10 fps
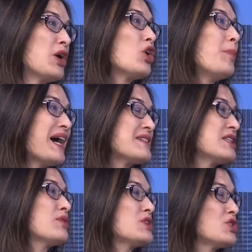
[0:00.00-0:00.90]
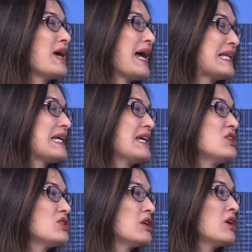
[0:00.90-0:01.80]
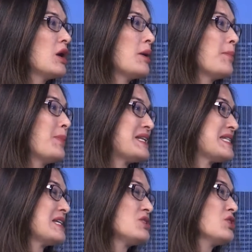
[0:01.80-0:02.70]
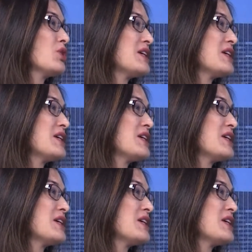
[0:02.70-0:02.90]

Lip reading: go back to the original allocation. But to answer your